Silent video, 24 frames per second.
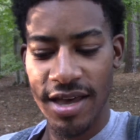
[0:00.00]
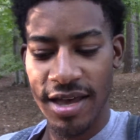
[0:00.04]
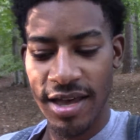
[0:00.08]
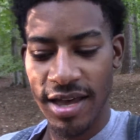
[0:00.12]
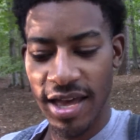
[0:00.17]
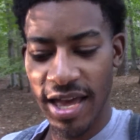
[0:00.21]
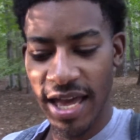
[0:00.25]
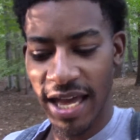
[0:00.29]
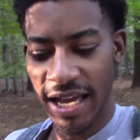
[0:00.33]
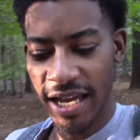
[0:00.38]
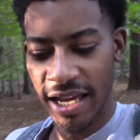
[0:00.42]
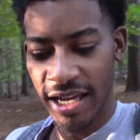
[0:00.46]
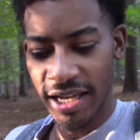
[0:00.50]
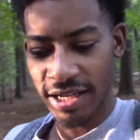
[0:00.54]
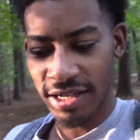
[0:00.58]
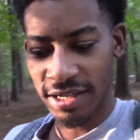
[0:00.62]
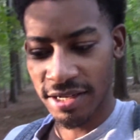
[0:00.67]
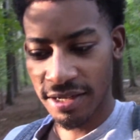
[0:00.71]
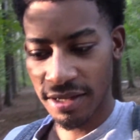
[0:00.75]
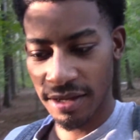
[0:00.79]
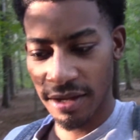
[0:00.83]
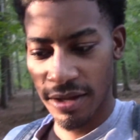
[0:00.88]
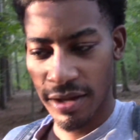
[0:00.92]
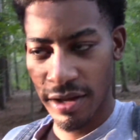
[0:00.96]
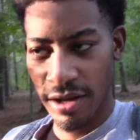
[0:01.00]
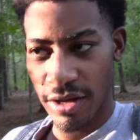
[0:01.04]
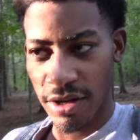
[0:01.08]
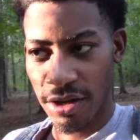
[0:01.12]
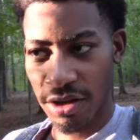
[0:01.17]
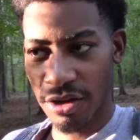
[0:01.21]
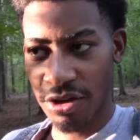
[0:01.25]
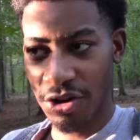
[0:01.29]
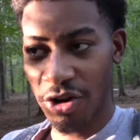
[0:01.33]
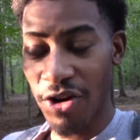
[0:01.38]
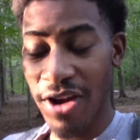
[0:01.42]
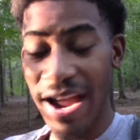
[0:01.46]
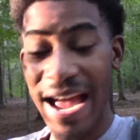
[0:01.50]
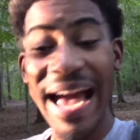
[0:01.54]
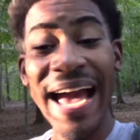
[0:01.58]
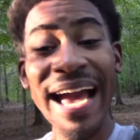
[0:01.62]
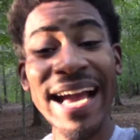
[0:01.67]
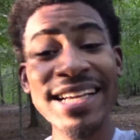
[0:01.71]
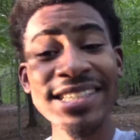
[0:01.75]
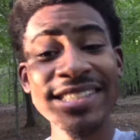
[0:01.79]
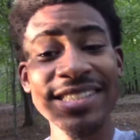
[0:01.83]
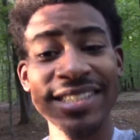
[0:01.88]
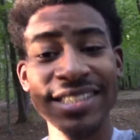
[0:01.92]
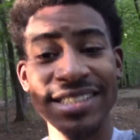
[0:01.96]
And your
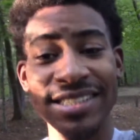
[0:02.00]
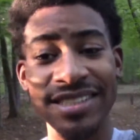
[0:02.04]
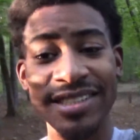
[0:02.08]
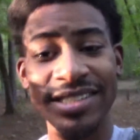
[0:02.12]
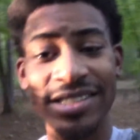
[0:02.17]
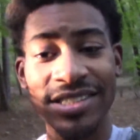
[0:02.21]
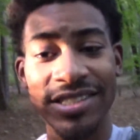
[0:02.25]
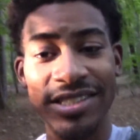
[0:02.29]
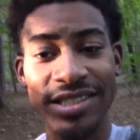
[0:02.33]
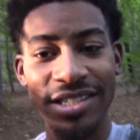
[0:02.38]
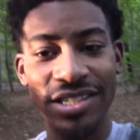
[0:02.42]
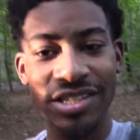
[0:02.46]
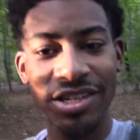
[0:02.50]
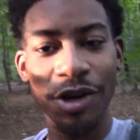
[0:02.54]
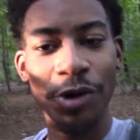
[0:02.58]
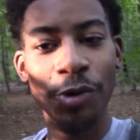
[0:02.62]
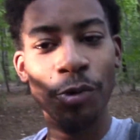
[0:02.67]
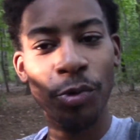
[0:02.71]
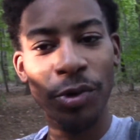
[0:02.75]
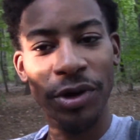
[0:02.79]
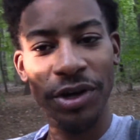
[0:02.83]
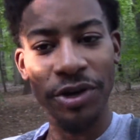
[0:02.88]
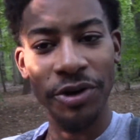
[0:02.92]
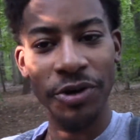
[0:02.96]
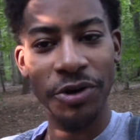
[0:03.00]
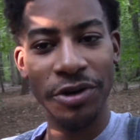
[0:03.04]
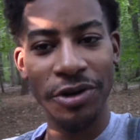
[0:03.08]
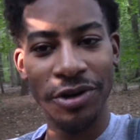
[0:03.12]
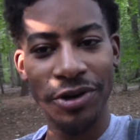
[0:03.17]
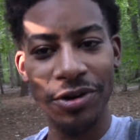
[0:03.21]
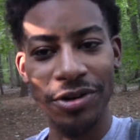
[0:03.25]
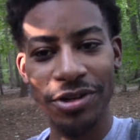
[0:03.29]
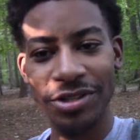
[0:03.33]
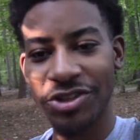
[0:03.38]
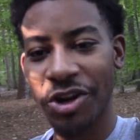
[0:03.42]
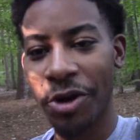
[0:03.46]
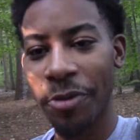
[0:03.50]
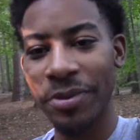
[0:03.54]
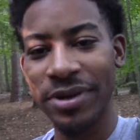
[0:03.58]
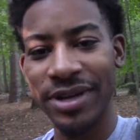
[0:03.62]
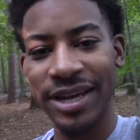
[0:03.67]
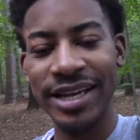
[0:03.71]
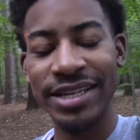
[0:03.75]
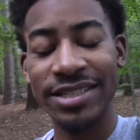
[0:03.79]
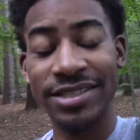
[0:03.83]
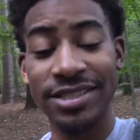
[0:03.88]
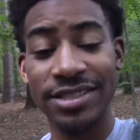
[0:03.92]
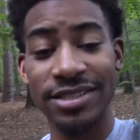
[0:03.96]
actions, your will, your
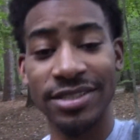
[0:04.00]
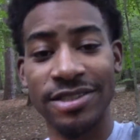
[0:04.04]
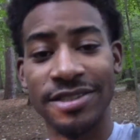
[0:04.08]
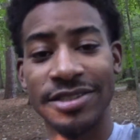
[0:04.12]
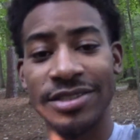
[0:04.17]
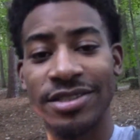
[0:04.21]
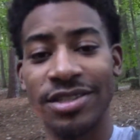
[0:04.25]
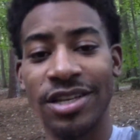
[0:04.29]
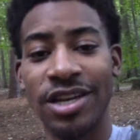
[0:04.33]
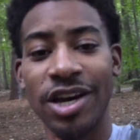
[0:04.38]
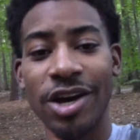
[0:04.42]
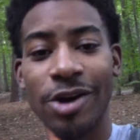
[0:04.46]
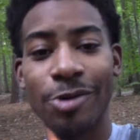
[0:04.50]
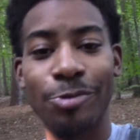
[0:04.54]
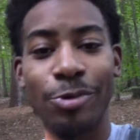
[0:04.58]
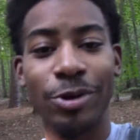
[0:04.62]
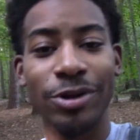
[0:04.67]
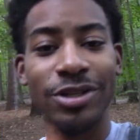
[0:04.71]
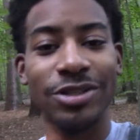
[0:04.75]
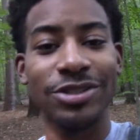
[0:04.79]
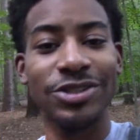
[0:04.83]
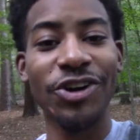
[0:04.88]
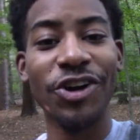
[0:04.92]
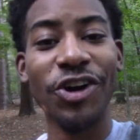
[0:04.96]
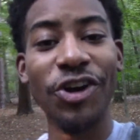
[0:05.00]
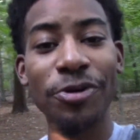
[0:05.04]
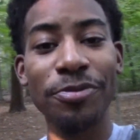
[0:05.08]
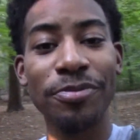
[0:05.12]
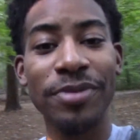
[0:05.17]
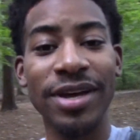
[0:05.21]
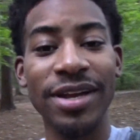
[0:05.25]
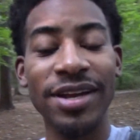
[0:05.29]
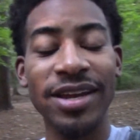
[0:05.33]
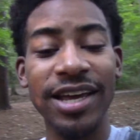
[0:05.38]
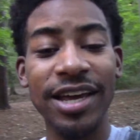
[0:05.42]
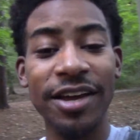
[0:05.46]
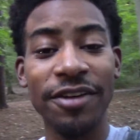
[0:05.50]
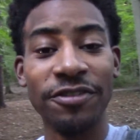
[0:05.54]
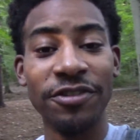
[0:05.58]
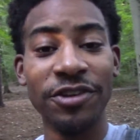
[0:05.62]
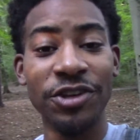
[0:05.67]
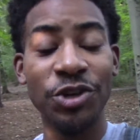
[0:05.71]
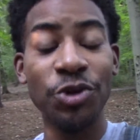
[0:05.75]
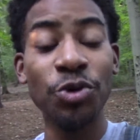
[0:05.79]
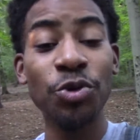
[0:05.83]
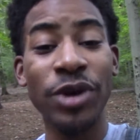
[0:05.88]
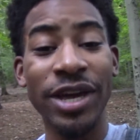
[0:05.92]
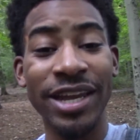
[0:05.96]
determinations will determine if
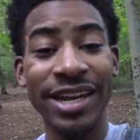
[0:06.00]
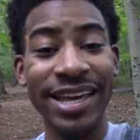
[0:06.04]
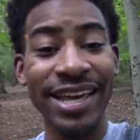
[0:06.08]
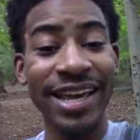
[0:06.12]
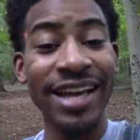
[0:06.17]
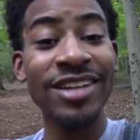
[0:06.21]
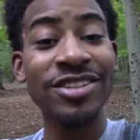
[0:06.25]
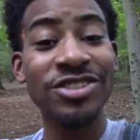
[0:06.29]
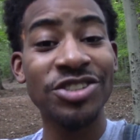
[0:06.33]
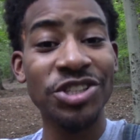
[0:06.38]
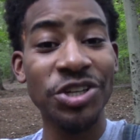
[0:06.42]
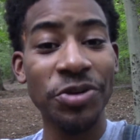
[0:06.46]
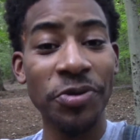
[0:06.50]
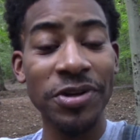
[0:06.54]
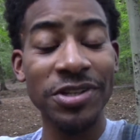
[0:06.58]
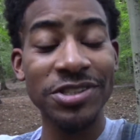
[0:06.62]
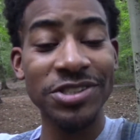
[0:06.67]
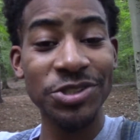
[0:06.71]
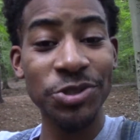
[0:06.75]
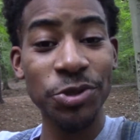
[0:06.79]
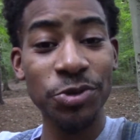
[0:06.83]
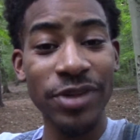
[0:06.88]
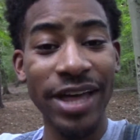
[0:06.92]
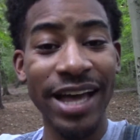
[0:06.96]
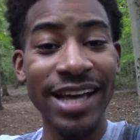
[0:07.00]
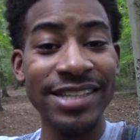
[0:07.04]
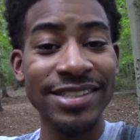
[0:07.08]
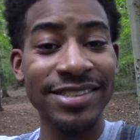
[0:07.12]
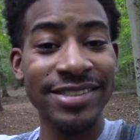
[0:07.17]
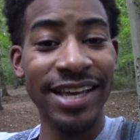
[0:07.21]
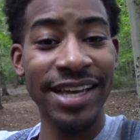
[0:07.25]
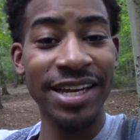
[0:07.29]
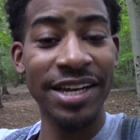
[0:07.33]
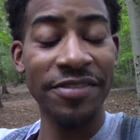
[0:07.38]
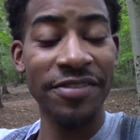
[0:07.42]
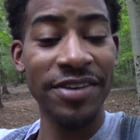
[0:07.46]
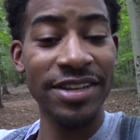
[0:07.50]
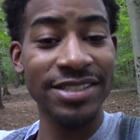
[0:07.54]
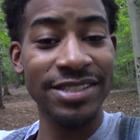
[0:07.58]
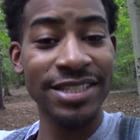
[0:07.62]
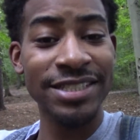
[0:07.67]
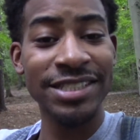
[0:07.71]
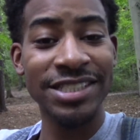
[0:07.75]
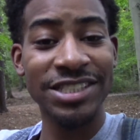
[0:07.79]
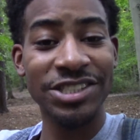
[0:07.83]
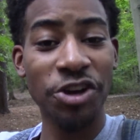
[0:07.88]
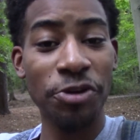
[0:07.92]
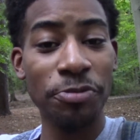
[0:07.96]
you can enter into that state of
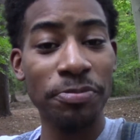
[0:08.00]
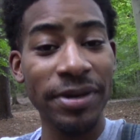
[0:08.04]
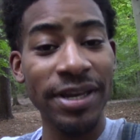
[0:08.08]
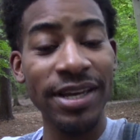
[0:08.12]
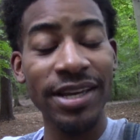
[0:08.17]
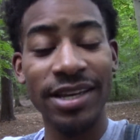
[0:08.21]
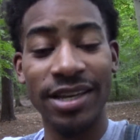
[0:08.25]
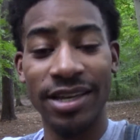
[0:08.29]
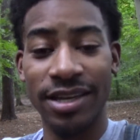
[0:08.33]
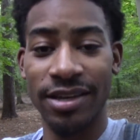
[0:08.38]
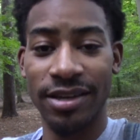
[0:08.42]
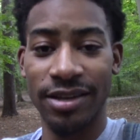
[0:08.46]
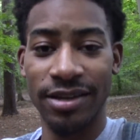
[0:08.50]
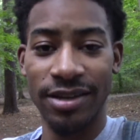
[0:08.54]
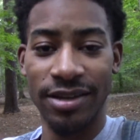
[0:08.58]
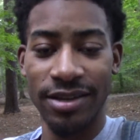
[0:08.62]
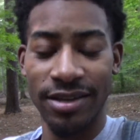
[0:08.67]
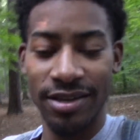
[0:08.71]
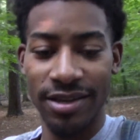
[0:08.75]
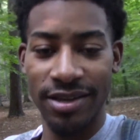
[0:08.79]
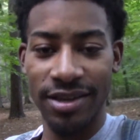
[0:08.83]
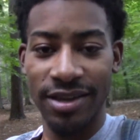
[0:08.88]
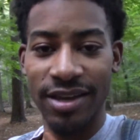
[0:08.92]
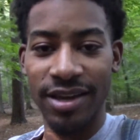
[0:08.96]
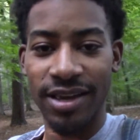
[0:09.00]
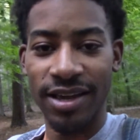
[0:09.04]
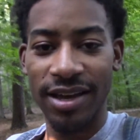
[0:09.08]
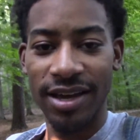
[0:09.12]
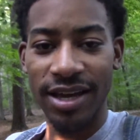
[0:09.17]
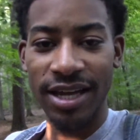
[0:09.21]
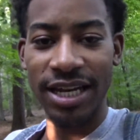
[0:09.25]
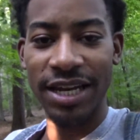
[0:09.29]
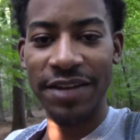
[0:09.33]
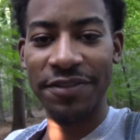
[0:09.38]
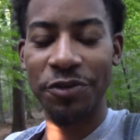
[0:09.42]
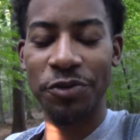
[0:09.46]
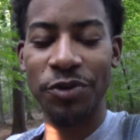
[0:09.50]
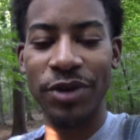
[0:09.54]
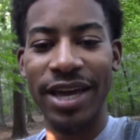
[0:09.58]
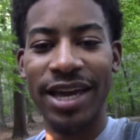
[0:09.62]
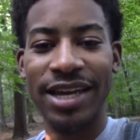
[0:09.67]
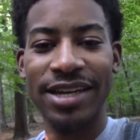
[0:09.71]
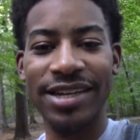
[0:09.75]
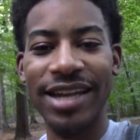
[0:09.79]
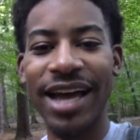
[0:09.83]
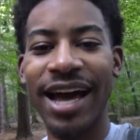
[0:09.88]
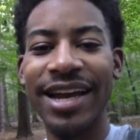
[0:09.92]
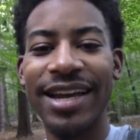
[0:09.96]
existence or being. And if you
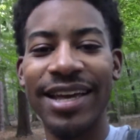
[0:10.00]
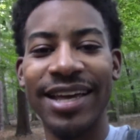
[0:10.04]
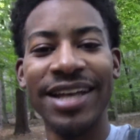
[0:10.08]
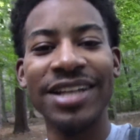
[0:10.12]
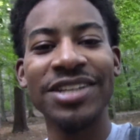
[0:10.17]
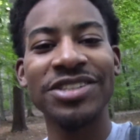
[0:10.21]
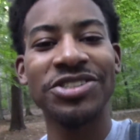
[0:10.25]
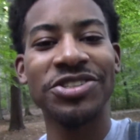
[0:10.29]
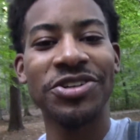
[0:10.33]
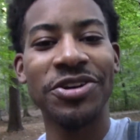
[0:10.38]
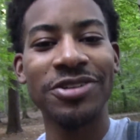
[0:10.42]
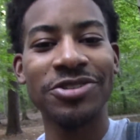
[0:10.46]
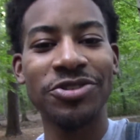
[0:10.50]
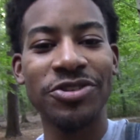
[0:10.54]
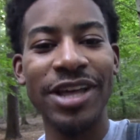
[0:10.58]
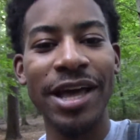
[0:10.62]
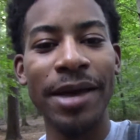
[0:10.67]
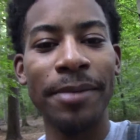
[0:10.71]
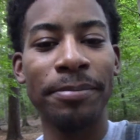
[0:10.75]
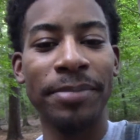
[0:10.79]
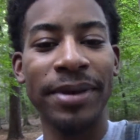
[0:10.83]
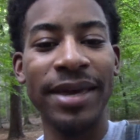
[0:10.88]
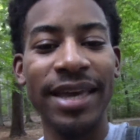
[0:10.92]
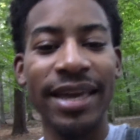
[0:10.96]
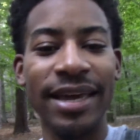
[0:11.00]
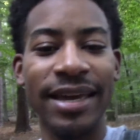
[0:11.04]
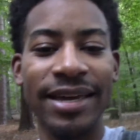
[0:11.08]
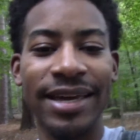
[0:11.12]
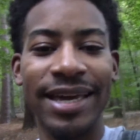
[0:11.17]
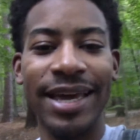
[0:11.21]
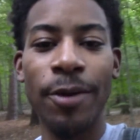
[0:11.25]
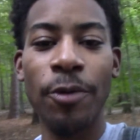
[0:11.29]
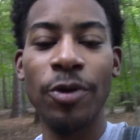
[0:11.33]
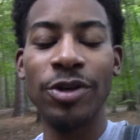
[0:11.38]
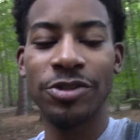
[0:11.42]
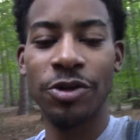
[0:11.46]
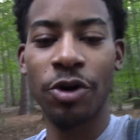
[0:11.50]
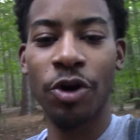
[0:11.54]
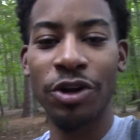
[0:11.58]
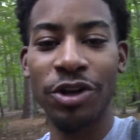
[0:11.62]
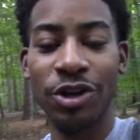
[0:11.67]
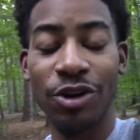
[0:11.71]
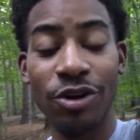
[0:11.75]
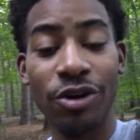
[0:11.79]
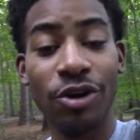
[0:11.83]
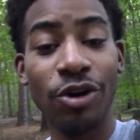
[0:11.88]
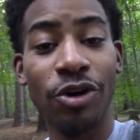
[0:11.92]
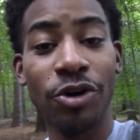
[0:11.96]
cannot enter into that being, it was on
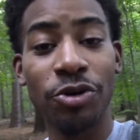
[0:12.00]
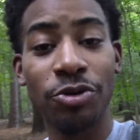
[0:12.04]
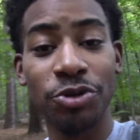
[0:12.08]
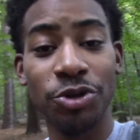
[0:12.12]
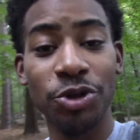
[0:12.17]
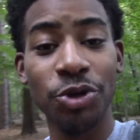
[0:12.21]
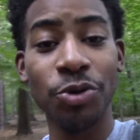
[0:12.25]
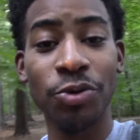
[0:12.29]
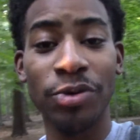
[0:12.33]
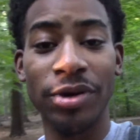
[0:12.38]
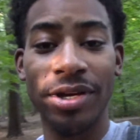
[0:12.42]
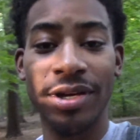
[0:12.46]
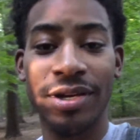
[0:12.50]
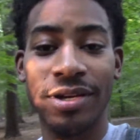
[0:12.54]
your own doing.